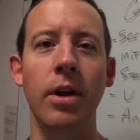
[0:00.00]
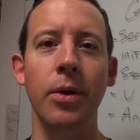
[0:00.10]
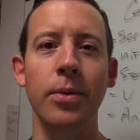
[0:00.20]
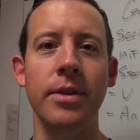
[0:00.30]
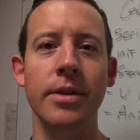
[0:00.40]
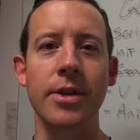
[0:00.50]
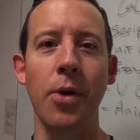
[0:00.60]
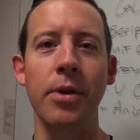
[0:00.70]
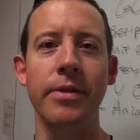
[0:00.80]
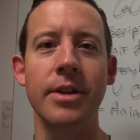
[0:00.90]
along with this
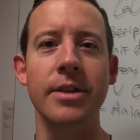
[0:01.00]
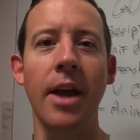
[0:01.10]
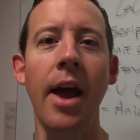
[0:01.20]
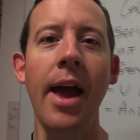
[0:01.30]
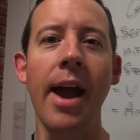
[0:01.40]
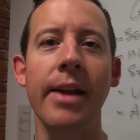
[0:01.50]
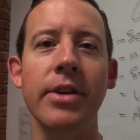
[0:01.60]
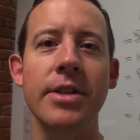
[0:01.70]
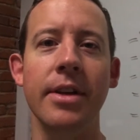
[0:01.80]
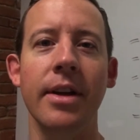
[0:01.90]
tone of this. And if
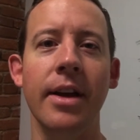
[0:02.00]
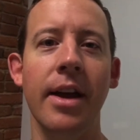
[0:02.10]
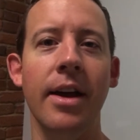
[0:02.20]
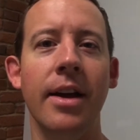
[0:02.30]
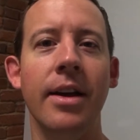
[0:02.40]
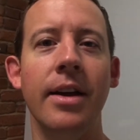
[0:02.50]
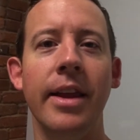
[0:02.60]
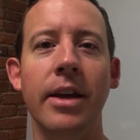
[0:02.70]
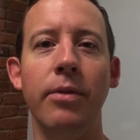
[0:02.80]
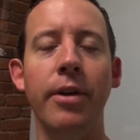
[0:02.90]
it's
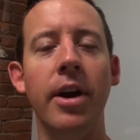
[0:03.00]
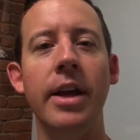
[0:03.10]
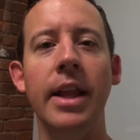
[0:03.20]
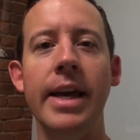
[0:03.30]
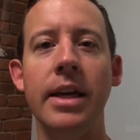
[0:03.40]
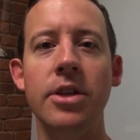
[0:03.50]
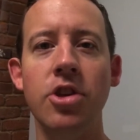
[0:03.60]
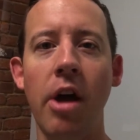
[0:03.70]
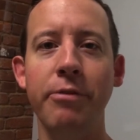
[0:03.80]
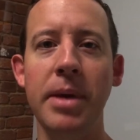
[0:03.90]
like a very like
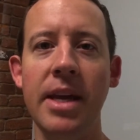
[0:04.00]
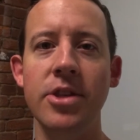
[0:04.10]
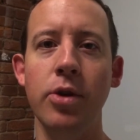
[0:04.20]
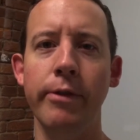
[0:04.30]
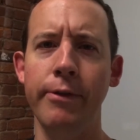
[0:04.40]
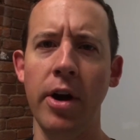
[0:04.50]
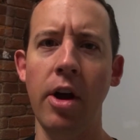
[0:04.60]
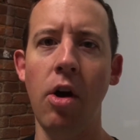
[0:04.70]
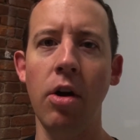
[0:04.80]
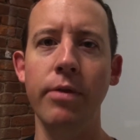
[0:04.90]
soft piece and you have a very
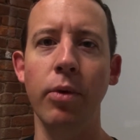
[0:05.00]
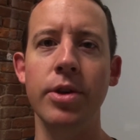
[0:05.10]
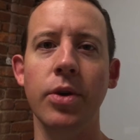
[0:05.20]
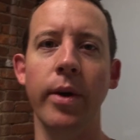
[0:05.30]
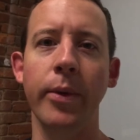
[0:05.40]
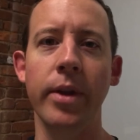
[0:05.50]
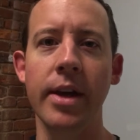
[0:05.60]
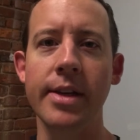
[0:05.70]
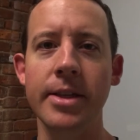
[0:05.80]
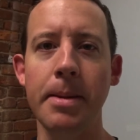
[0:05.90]
hard voice going with
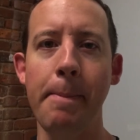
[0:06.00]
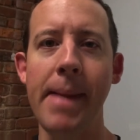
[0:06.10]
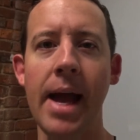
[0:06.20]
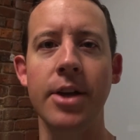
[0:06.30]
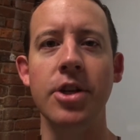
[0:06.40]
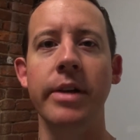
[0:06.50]
it, it doesn't match.